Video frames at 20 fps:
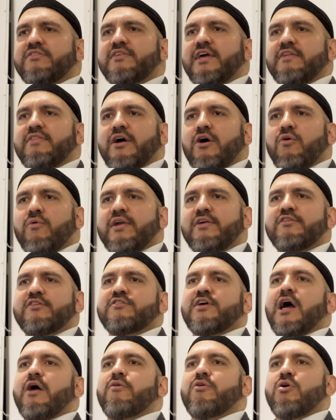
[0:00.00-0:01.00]
say that, oh, he's a
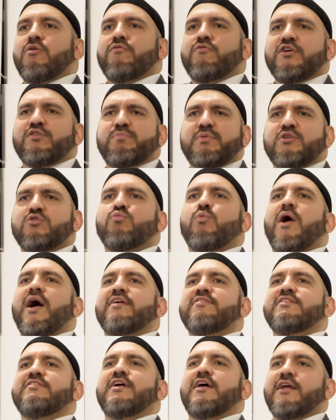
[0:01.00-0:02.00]
tyrant over us because
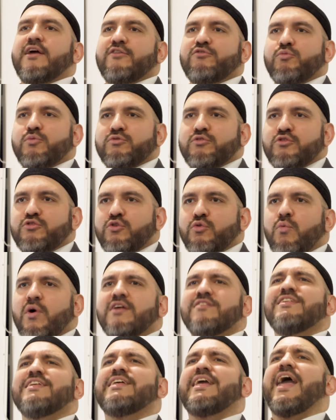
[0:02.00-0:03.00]
why is he telling us what to do?
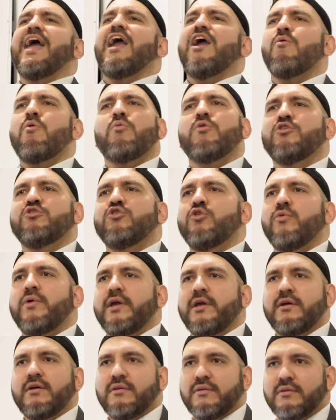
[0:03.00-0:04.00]
Why does he care what we're
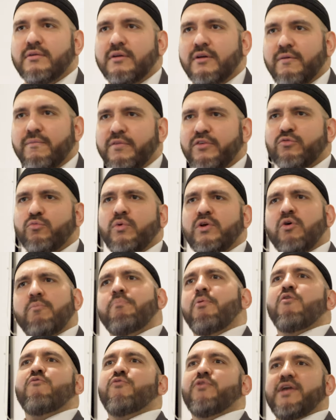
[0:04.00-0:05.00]
doing? So we're
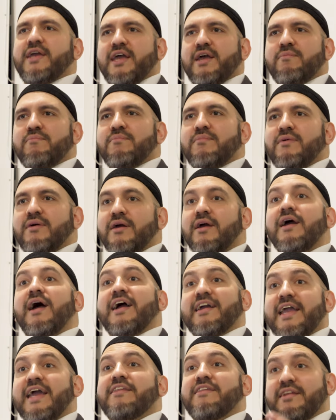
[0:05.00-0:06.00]
not bothering him.
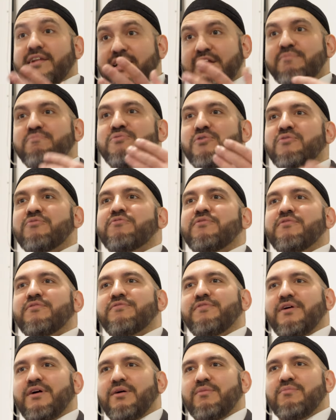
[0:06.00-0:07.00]
Again, liberal
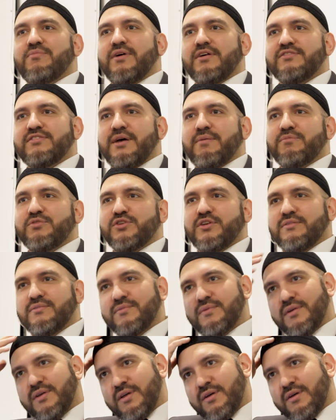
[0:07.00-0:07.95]
um, assumption